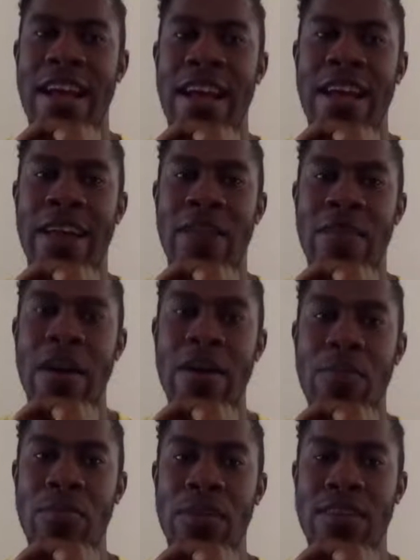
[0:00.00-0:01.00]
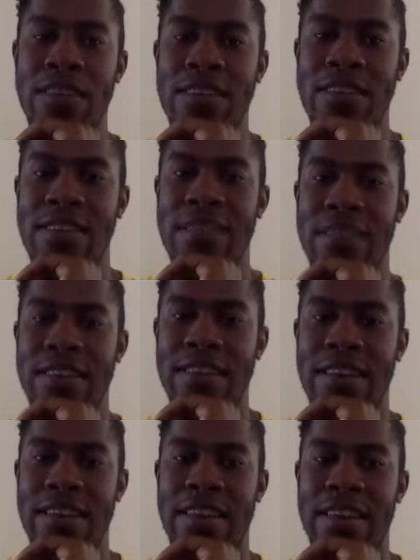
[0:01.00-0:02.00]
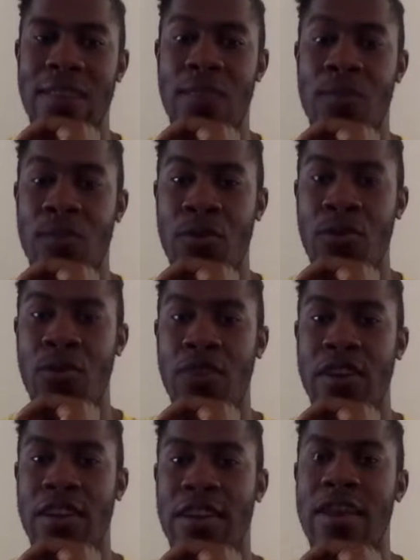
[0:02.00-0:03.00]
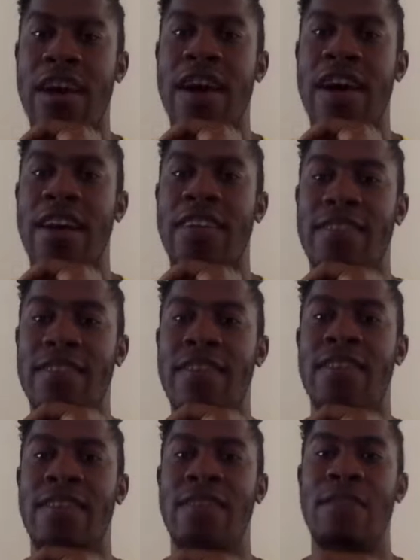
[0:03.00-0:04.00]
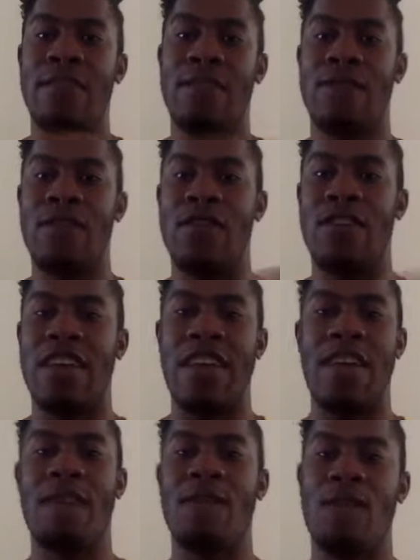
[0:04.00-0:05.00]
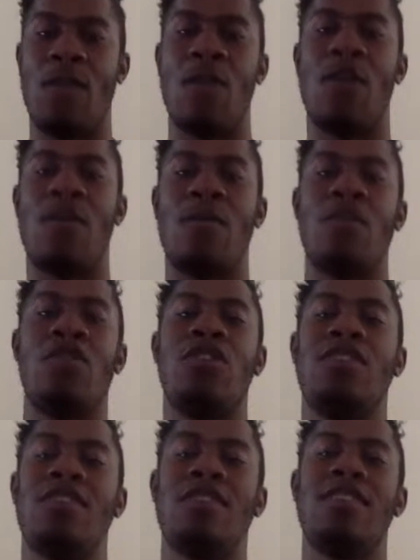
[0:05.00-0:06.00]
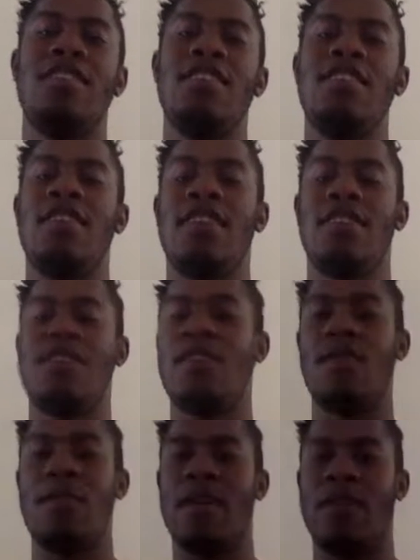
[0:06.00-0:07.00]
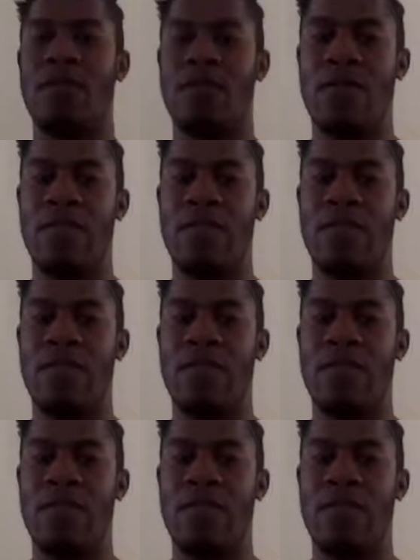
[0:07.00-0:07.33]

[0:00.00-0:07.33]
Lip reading: And in my opinion, the root lies in the fucking farmers. It's all about the